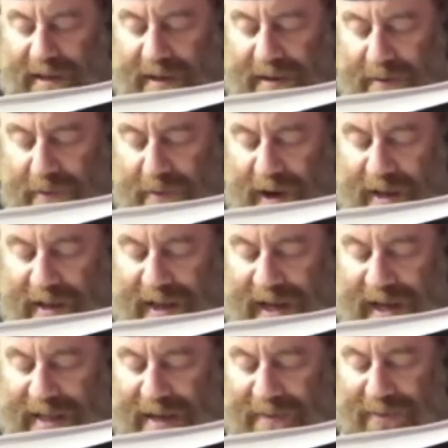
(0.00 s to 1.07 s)
And wine
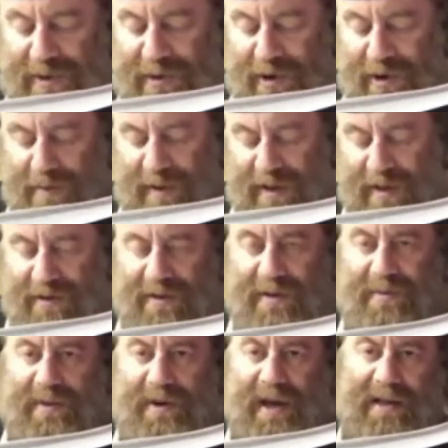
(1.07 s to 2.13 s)
got absorbed into the
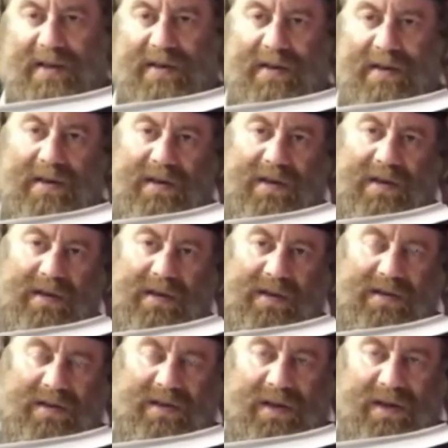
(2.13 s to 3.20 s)
bread.
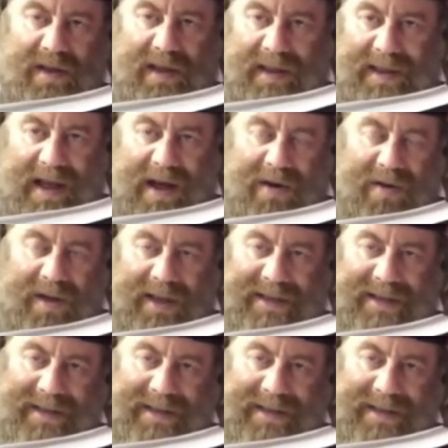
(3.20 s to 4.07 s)
So then now it